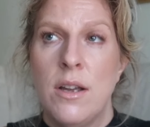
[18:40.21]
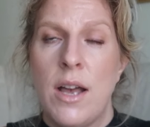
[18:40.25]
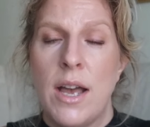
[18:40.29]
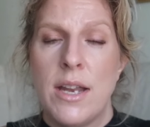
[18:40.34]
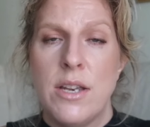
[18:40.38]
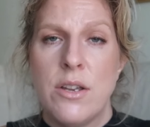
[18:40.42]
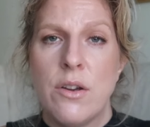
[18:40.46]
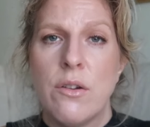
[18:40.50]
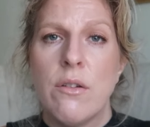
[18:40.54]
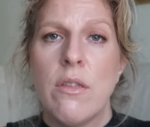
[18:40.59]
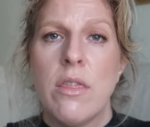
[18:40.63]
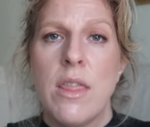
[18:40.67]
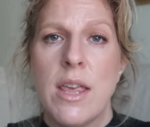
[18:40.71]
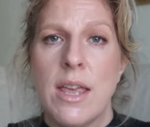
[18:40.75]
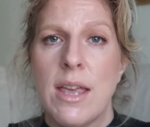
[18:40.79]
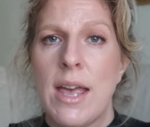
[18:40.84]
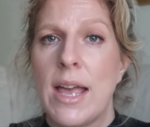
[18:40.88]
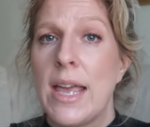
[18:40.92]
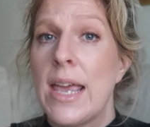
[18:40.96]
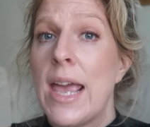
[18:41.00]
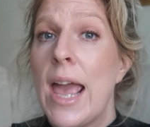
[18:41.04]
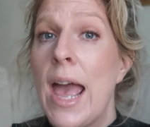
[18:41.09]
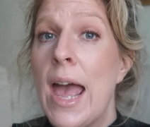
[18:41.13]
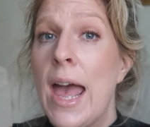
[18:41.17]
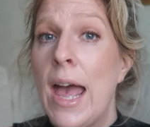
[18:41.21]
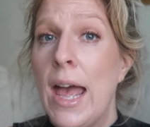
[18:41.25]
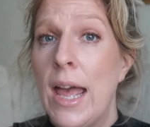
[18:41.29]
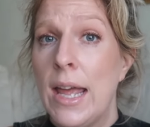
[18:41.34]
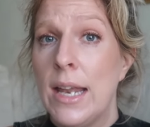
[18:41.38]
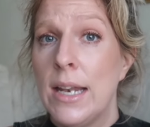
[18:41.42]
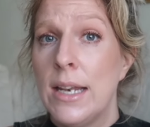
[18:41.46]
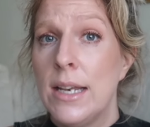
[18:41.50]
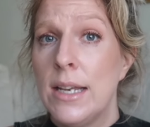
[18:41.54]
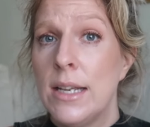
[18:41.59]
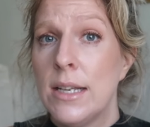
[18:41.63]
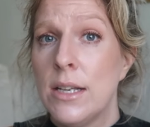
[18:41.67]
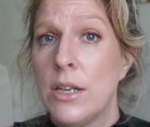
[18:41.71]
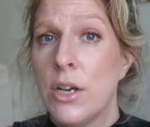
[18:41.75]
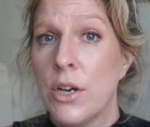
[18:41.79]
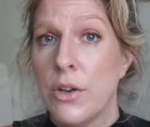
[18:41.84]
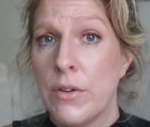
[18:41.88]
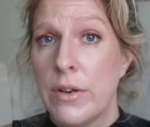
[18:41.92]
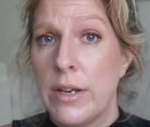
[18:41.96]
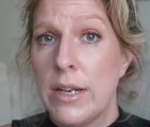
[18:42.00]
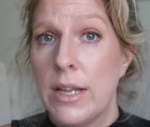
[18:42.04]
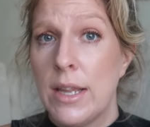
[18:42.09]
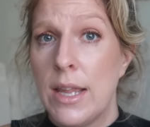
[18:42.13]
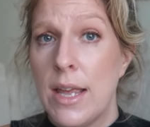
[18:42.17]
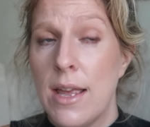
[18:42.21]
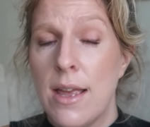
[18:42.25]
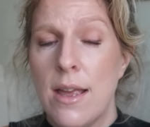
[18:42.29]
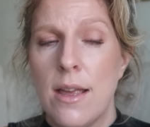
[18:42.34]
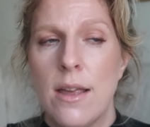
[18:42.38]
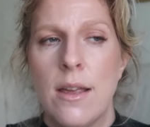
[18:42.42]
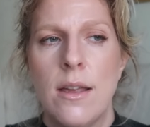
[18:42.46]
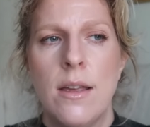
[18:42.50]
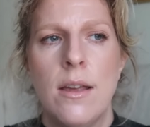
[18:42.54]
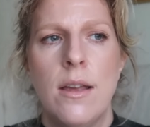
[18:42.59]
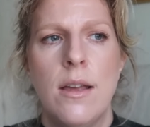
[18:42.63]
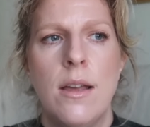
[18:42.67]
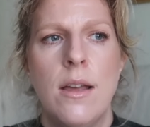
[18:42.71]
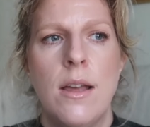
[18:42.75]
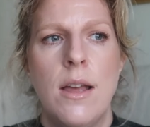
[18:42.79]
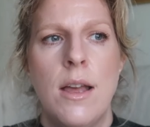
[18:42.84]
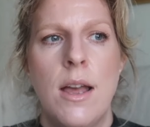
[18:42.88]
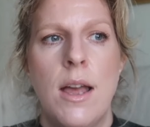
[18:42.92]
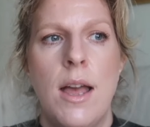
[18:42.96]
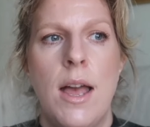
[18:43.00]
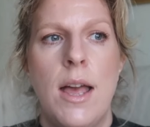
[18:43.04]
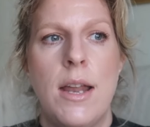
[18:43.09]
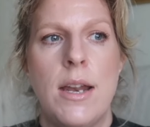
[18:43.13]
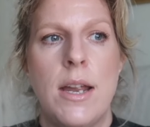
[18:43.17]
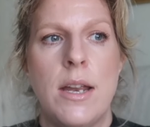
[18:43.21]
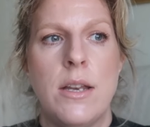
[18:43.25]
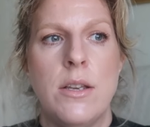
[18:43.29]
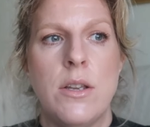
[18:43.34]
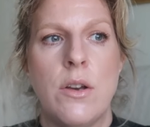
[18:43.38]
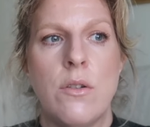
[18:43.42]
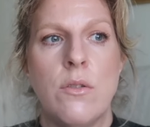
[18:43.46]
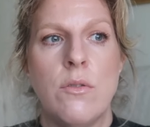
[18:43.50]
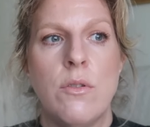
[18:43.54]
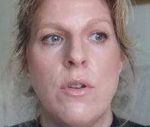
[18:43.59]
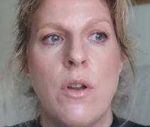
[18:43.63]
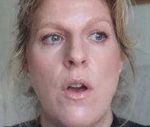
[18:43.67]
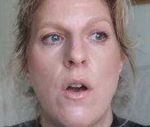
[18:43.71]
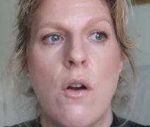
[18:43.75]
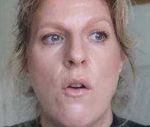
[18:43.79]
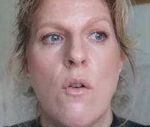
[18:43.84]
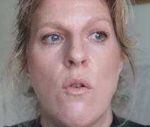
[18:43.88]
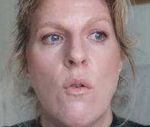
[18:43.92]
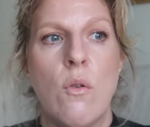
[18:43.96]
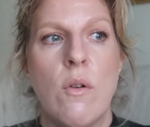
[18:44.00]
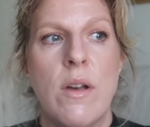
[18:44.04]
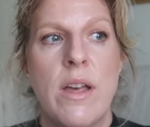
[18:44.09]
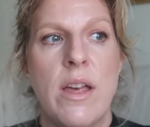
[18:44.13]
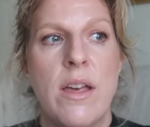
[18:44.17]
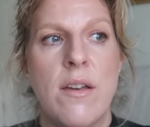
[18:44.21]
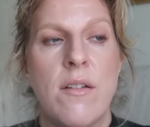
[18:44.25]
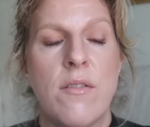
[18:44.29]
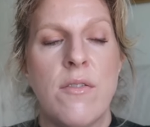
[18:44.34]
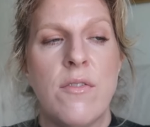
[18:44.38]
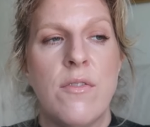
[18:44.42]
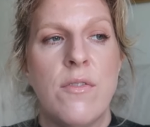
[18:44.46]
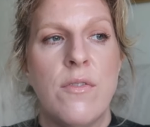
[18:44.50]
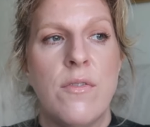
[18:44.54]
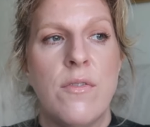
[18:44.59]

I don't think I can currently, and I don't know if